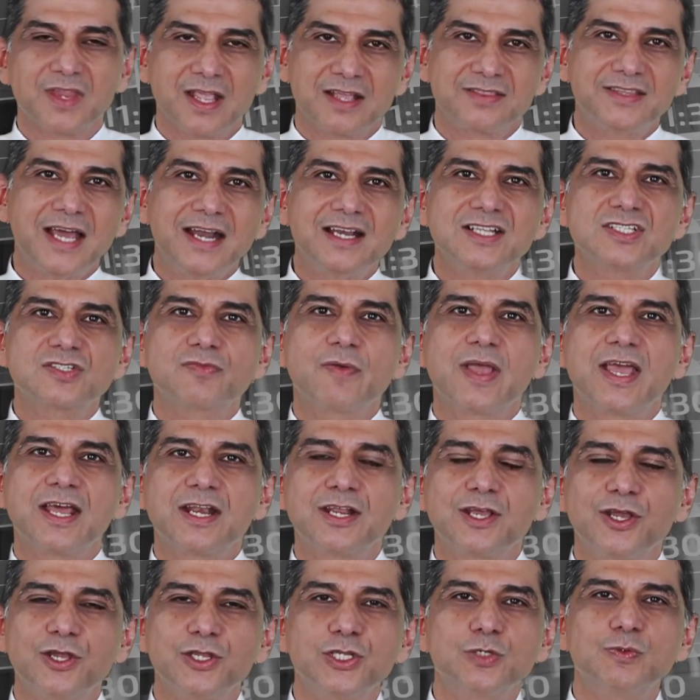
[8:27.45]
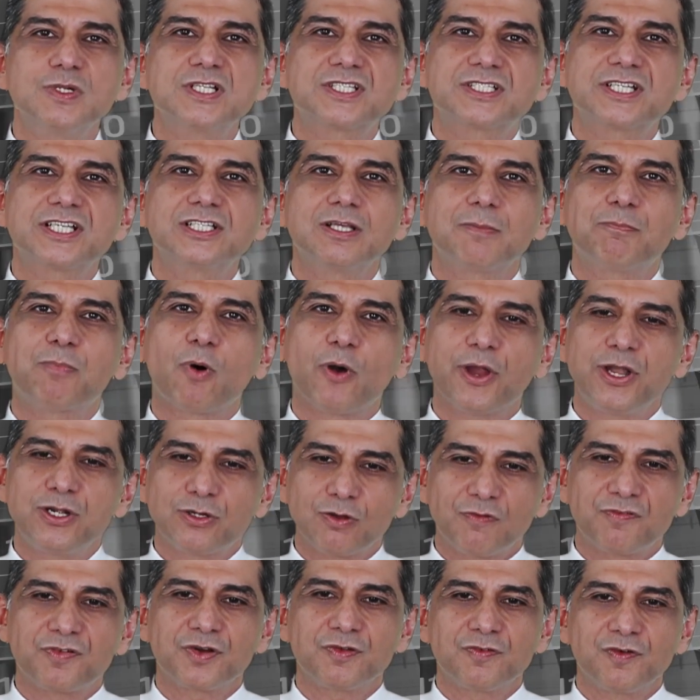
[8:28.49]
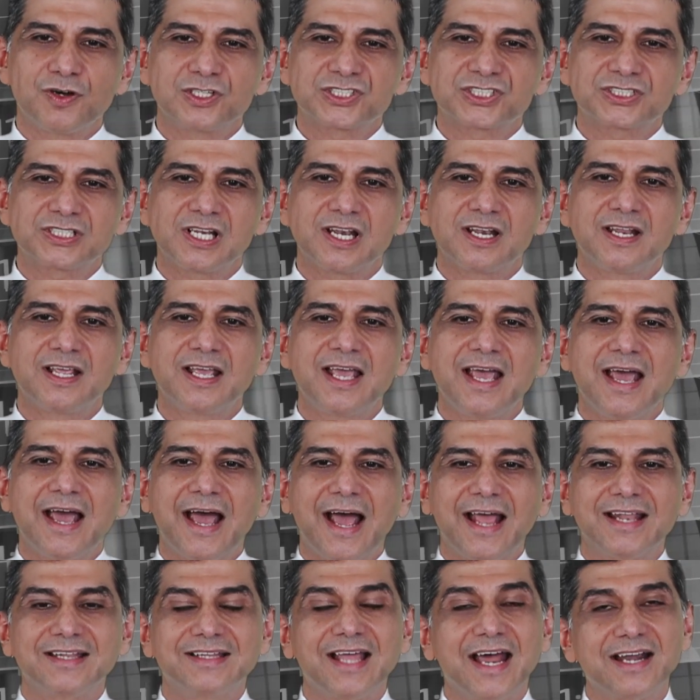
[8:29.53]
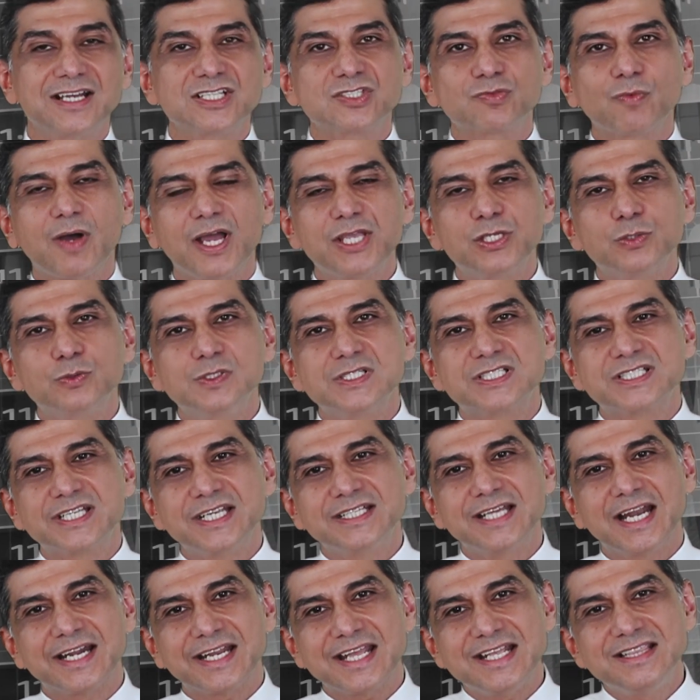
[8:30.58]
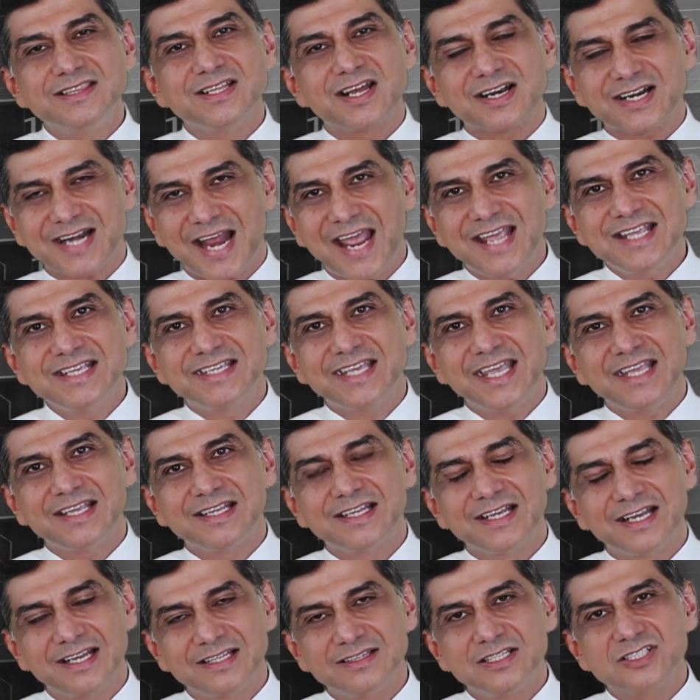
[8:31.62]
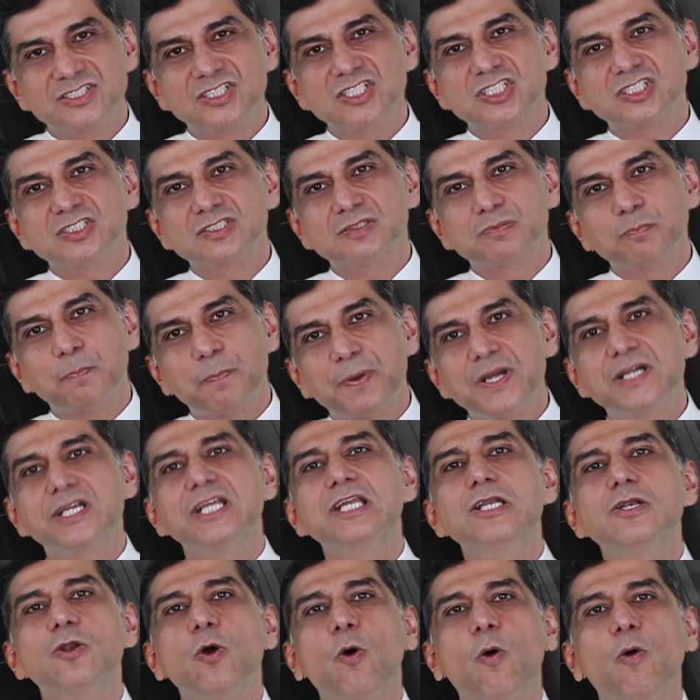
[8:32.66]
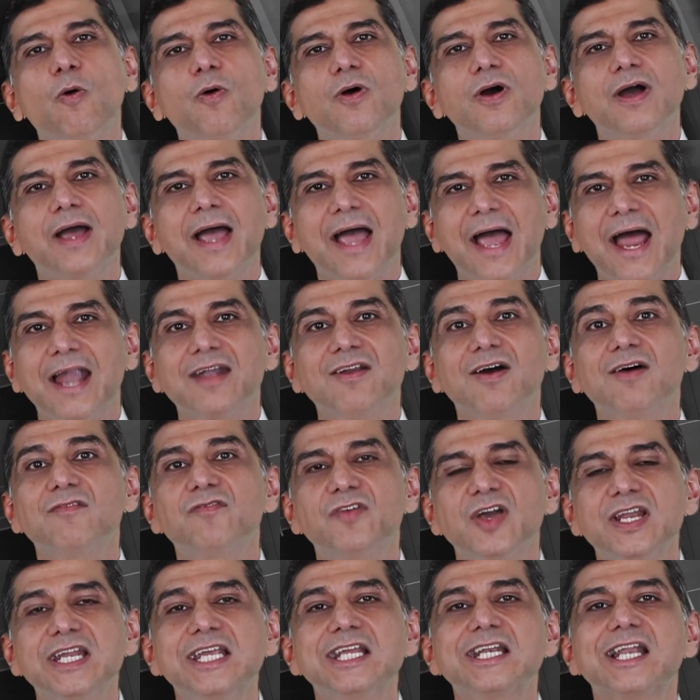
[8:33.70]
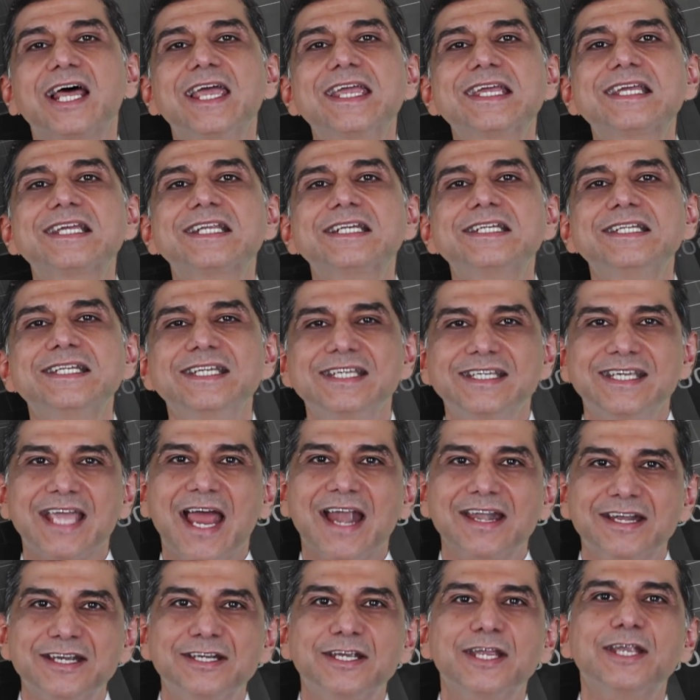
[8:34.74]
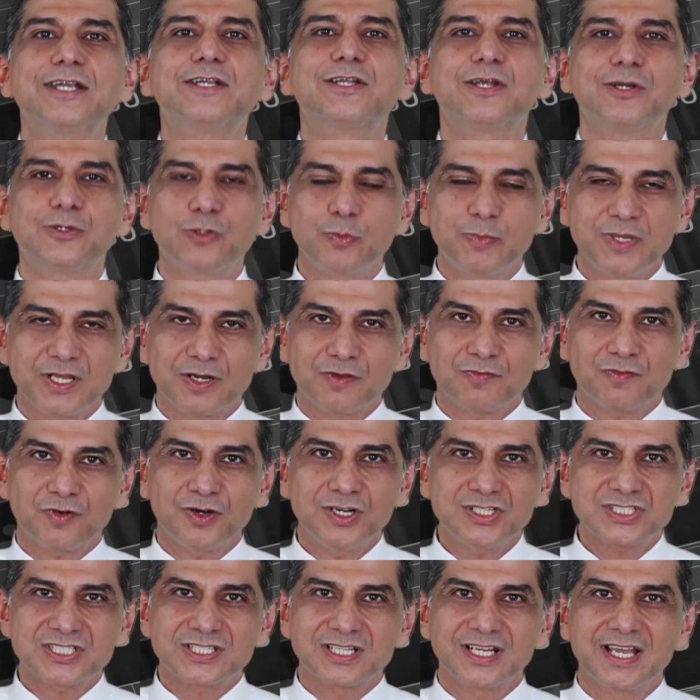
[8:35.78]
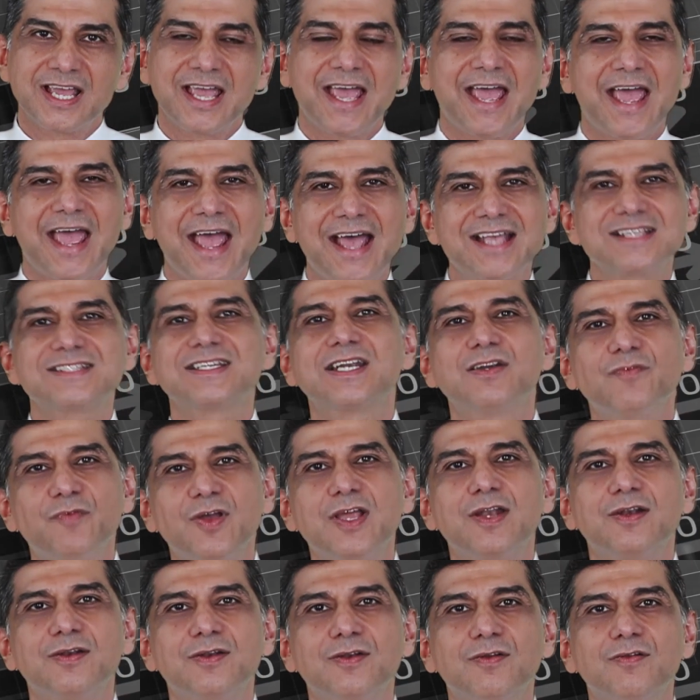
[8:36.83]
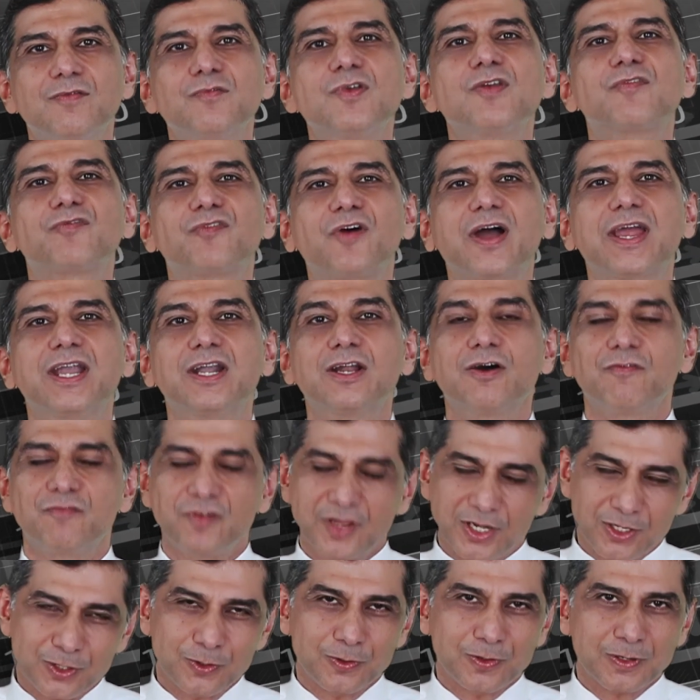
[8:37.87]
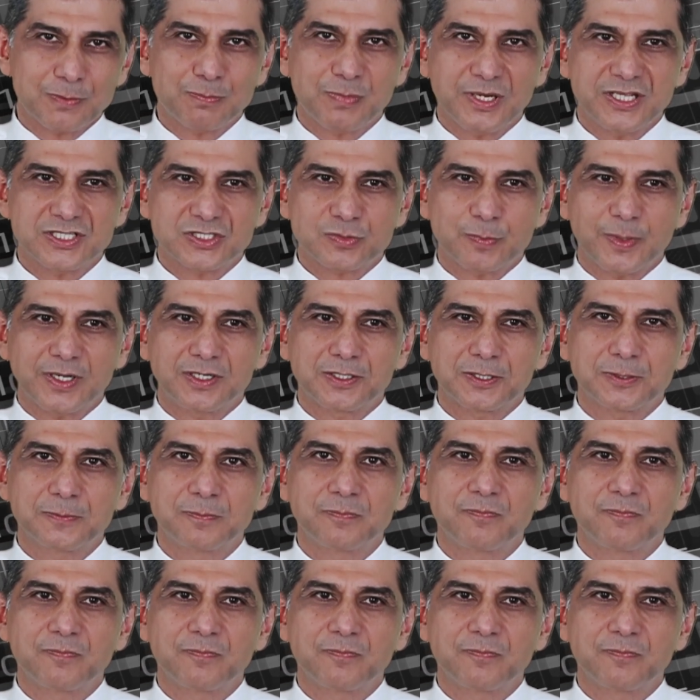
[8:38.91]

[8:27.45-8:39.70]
That is where you will see the point of reversal, and that is why you will see that in the ranking, this is pretty low and a very likely candidate to be reversed as and when we find a very good replacement.